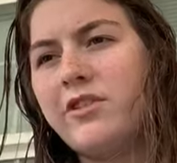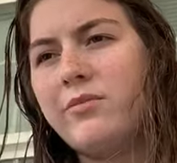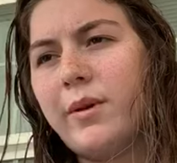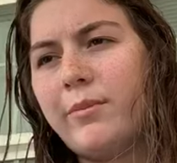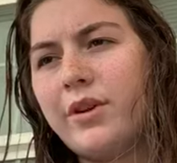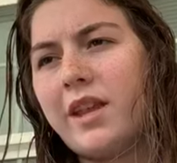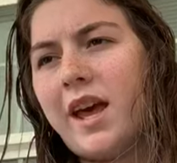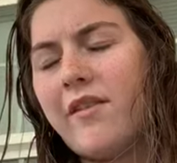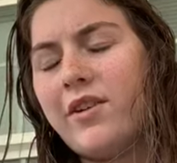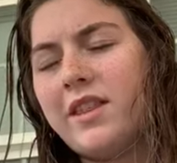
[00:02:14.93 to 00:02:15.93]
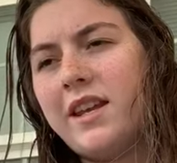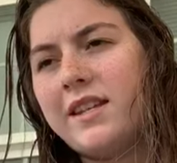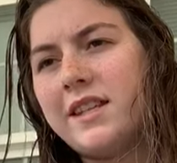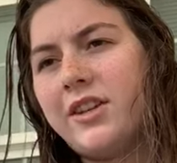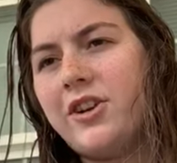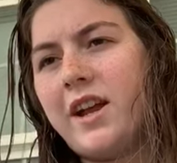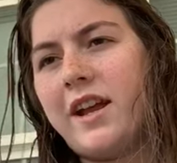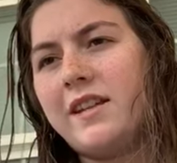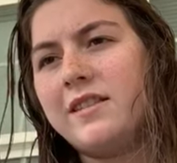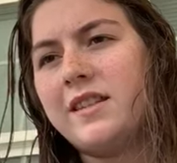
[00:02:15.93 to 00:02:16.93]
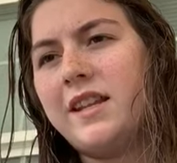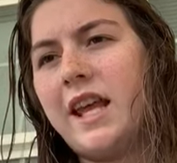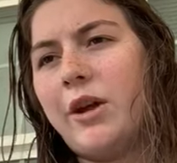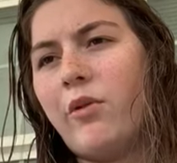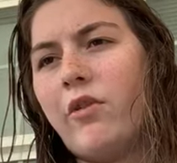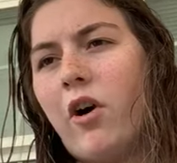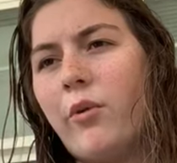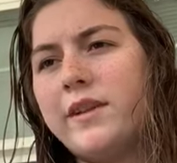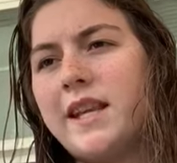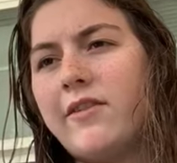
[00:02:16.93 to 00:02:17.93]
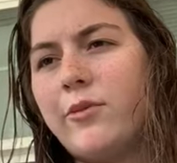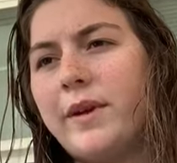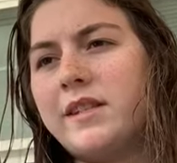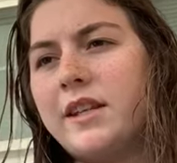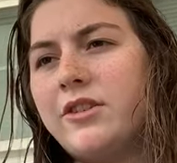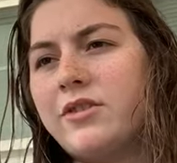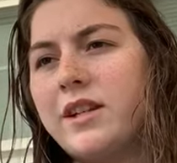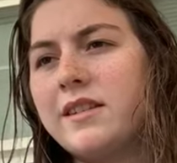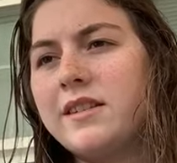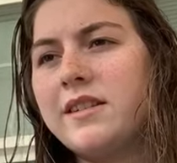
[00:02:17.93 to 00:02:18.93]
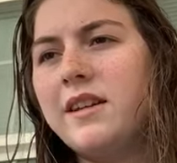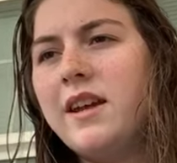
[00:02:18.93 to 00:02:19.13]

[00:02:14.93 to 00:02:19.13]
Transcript: to remember that everything is in your hands and that you will always have our best interest.